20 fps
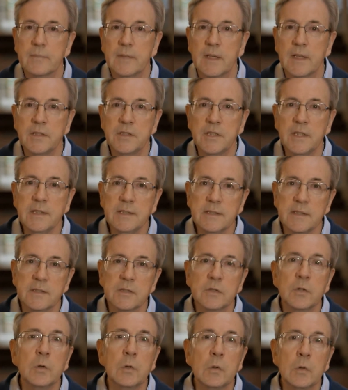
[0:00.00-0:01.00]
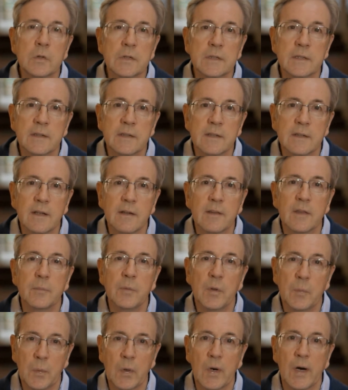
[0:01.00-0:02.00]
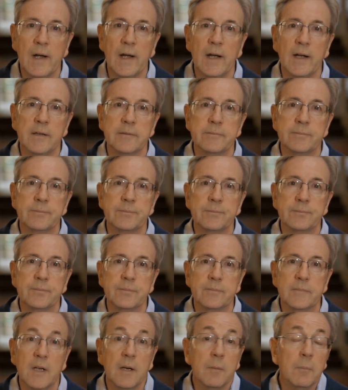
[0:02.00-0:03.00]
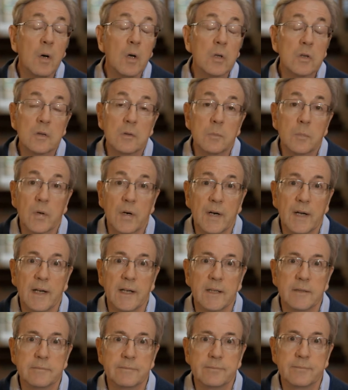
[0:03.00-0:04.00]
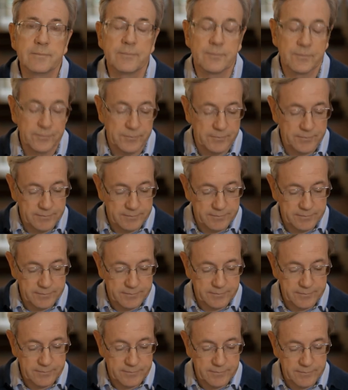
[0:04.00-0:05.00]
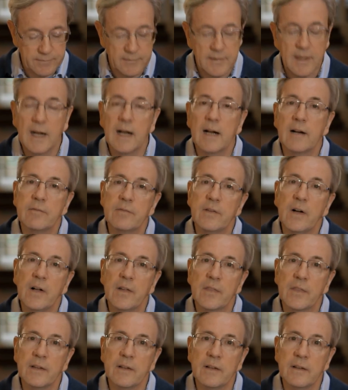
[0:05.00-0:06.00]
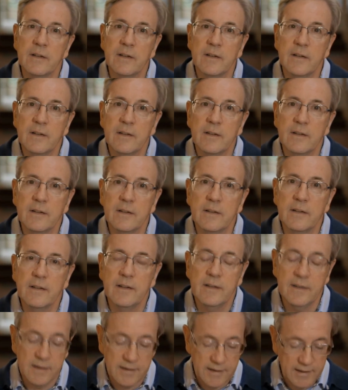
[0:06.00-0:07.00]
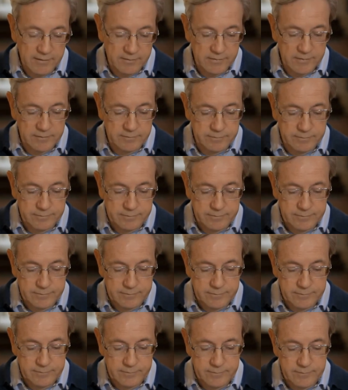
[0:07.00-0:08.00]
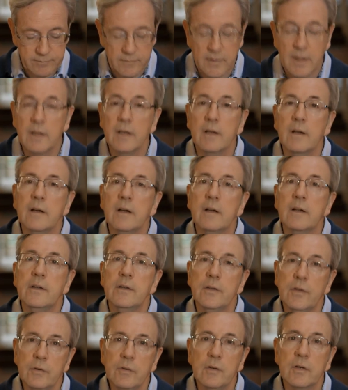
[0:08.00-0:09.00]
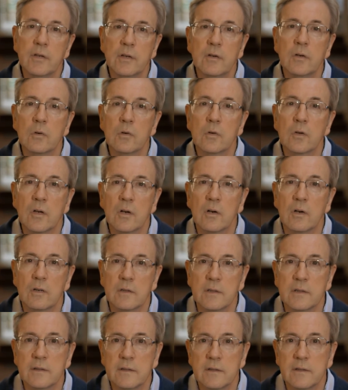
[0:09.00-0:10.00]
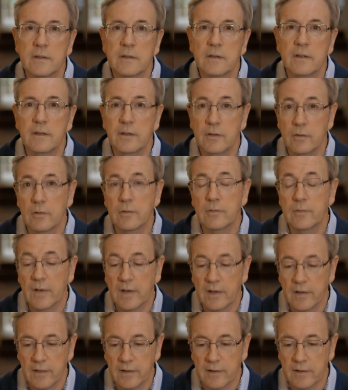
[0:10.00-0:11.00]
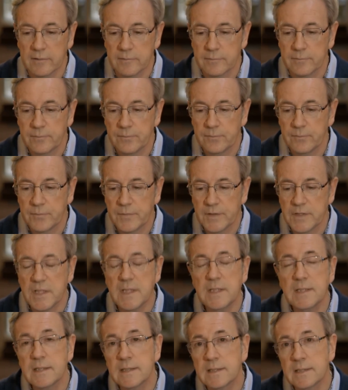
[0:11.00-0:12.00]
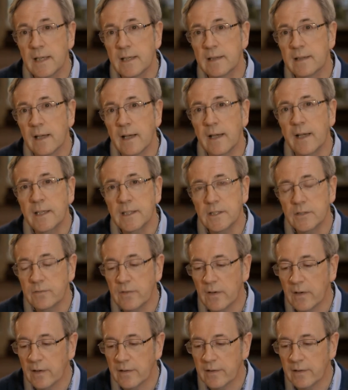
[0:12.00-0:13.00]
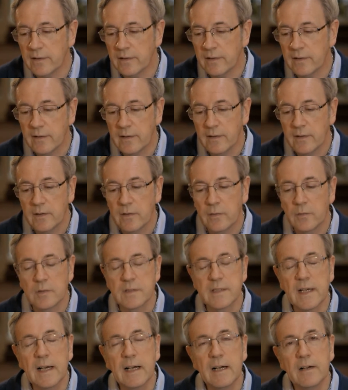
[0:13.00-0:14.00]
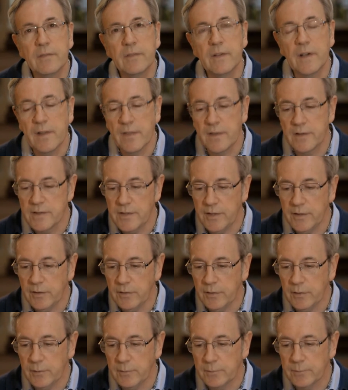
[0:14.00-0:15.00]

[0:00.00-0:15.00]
And Jesus taught them a prayer, a model prayer. Our Father in heaven. You can call God your Father. Jesus said that his Father was our Father too.